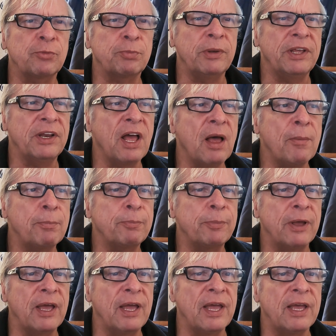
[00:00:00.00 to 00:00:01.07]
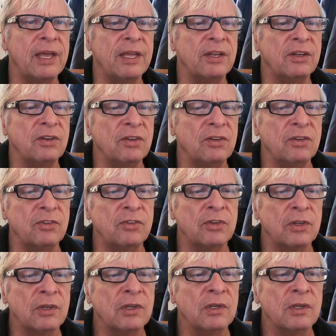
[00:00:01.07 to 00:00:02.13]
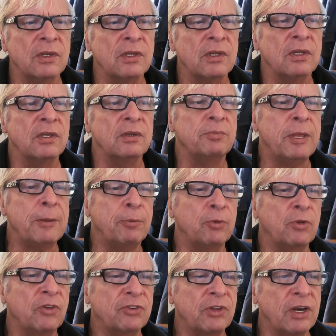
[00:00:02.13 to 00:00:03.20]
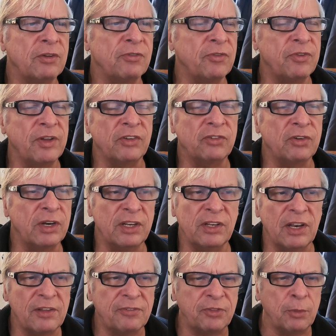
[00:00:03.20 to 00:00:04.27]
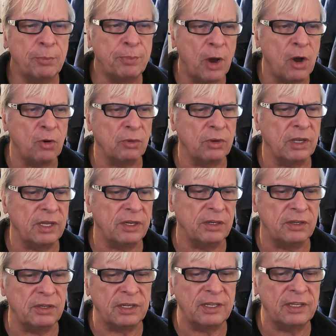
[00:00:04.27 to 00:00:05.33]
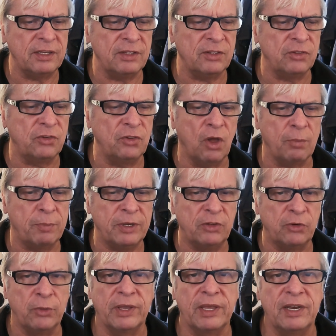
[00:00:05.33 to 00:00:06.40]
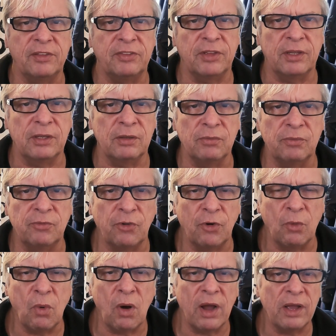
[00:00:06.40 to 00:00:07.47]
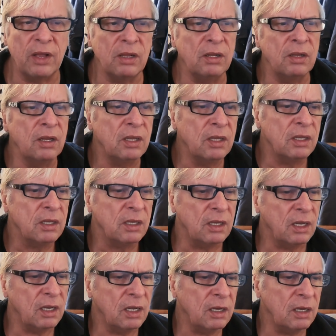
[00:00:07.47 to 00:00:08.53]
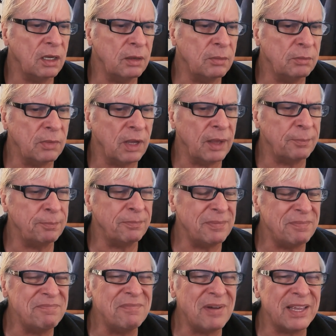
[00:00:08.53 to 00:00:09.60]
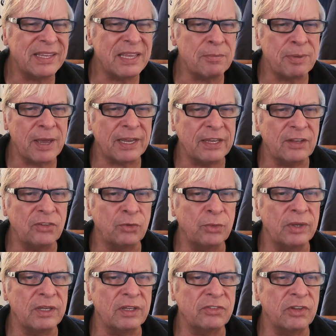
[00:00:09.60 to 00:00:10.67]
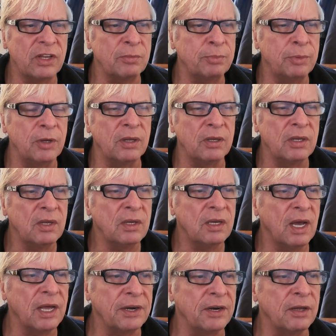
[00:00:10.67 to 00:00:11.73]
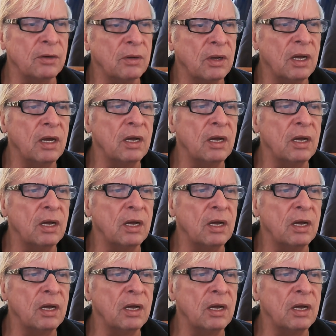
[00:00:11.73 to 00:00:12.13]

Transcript: split up, and people just kind of eventually left the boat, and he's not been doing anything for a while. Might get back into it, he said, but I don't know.